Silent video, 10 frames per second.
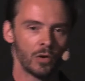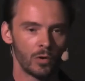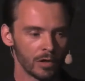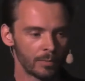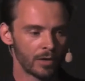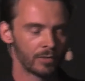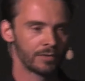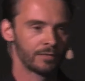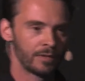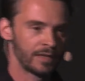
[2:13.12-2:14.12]
all about
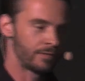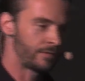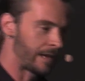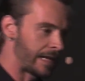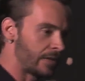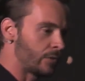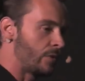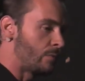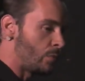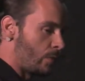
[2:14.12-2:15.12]
flying to
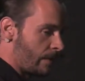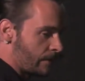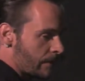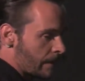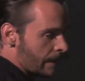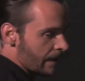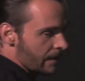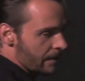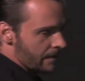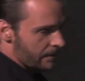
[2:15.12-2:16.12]
the moon.
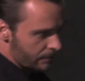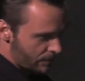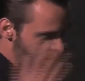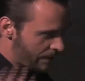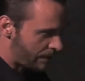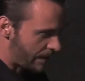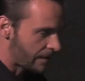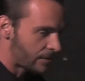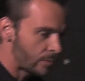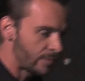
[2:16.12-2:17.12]
We jump
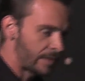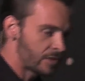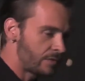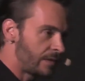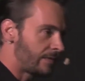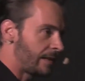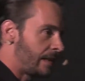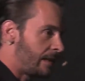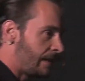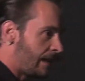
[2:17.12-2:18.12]
another 2 centuries
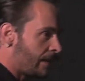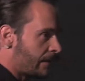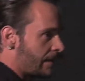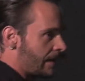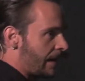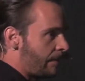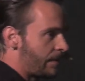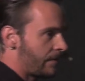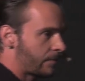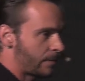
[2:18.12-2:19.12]
and another thing
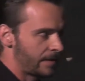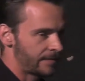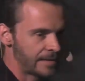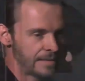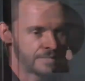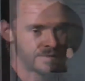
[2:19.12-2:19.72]
happens where suddenly